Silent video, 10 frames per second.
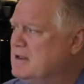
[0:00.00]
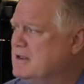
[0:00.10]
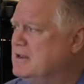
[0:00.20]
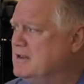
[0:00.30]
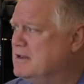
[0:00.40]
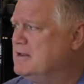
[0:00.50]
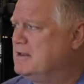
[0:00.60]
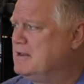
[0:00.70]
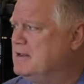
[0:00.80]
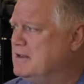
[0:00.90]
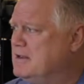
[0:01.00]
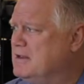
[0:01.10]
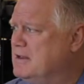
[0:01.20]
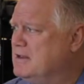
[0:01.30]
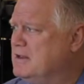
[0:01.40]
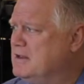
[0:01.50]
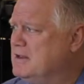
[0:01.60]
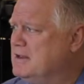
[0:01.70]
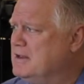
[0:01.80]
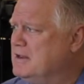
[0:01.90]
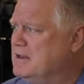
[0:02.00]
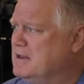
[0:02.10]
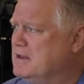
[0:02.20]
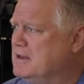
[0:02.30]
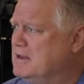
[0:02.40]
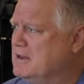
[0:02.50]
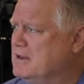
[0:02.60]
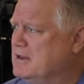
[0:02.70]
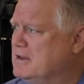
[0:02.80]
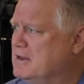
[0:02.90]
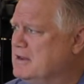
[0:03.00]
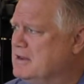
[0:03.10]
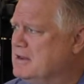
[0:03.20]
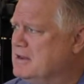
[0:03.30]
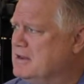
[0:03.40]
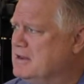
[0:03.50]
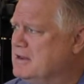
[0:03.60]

No words are spoken by the person on screen.